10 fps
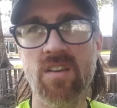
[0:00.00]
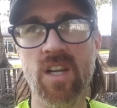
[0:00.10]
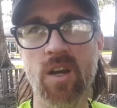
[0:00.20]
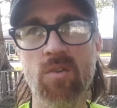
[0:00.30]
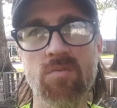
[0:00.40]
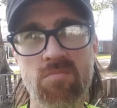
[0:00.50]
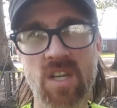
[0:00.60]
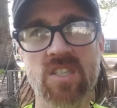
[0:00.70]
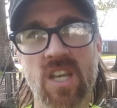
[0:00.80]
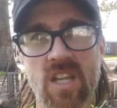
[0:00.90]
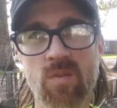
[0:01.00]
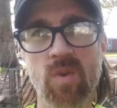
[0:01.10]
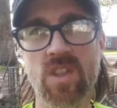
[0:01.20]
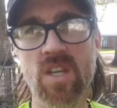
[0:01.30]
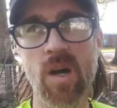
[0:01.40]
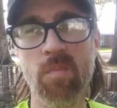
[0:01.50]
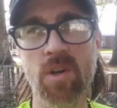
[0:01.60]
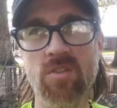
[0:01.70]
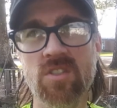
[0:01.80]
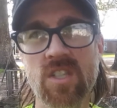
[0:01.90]
you know, mix in with the
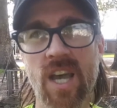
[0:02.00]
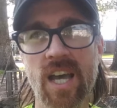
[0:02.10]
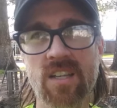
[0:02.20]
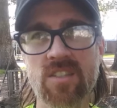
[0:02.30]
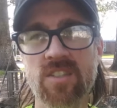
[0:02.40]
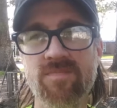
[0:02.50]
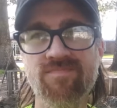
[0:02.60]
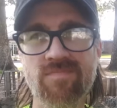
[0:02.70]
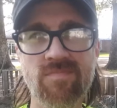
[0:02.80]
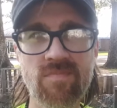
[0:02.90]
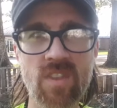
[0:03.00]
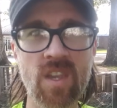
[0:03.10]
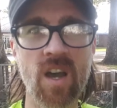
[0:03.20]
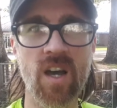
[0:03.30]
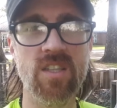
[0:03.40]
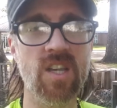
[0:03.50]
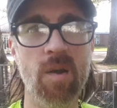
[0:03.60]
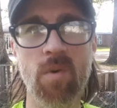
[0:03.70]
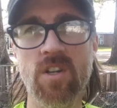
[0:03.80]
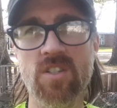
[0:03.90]
compost as
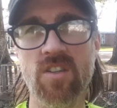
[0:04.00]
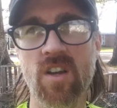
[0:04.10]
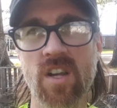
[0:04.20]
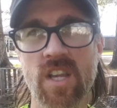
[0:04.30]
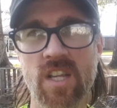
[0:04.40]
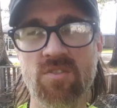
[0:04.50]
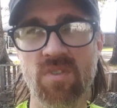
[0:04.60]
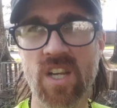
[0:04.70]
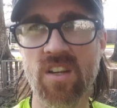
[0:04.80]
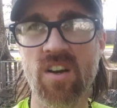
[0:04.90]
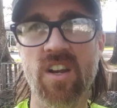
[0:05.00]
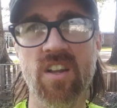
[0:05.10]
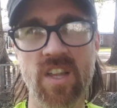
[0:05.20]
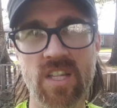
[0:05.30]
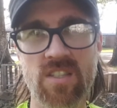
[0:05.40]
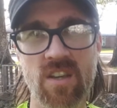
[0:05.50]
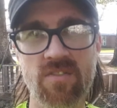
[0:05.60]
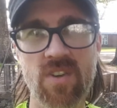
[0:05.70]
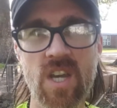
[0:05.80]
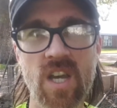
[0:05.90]
time marches on, it gets rained on and all that stuff.